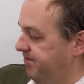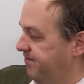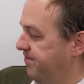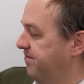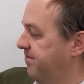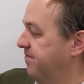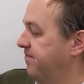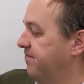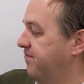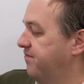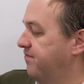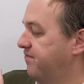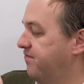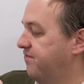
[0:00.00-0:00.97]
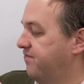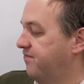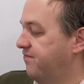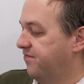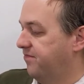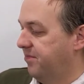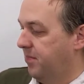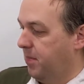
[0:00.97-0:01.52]

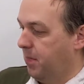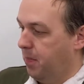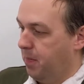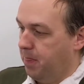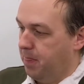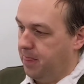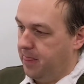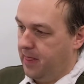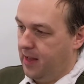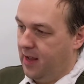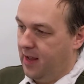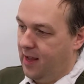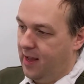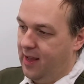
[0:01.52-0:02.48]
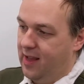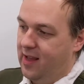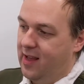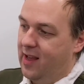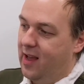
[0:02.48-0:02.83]
Nothing is said.